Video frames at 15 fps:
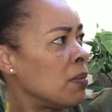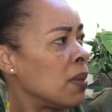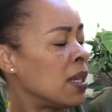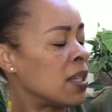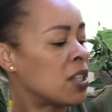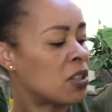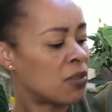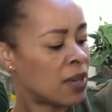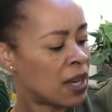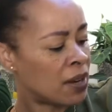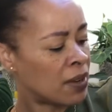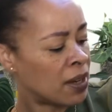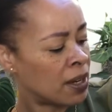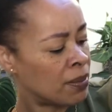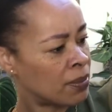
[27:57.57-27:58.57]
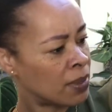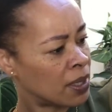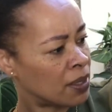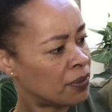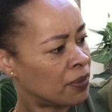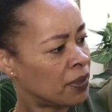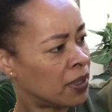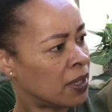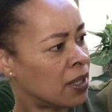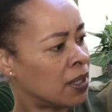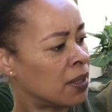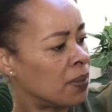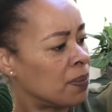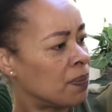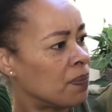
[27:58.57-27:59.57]
in terrariums
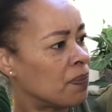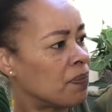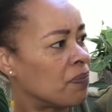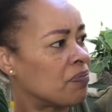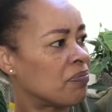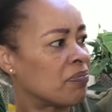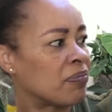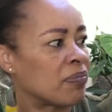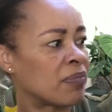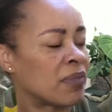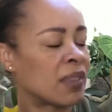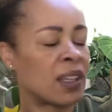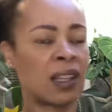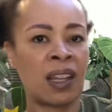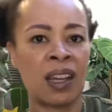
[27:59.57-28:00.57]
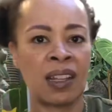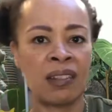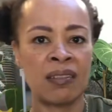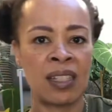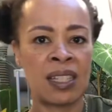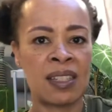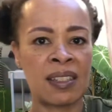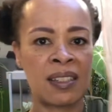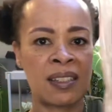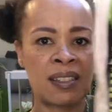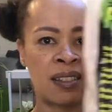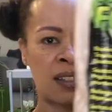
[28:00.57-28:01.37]
for like lizards and